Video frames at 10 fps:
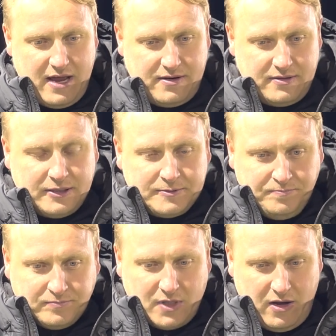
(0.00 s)
And
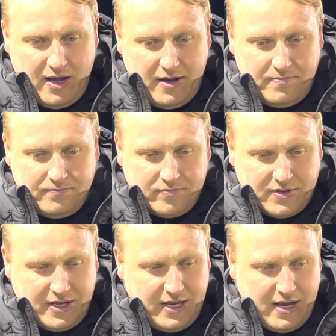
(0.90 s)
um,
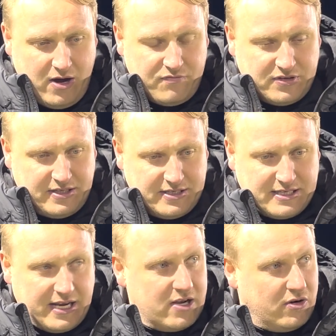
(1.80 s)
the uh, obviously the
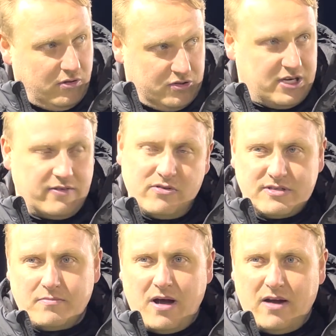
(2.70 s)
second goal, Jake runs
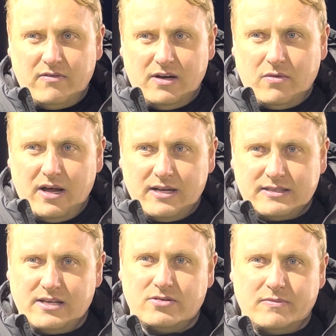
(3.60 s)
in behind really well and
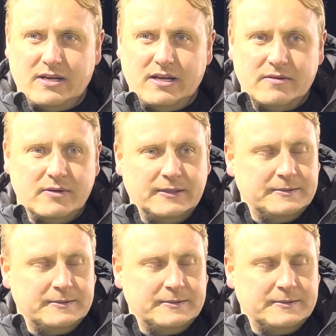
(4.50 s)
sets up Mini. And,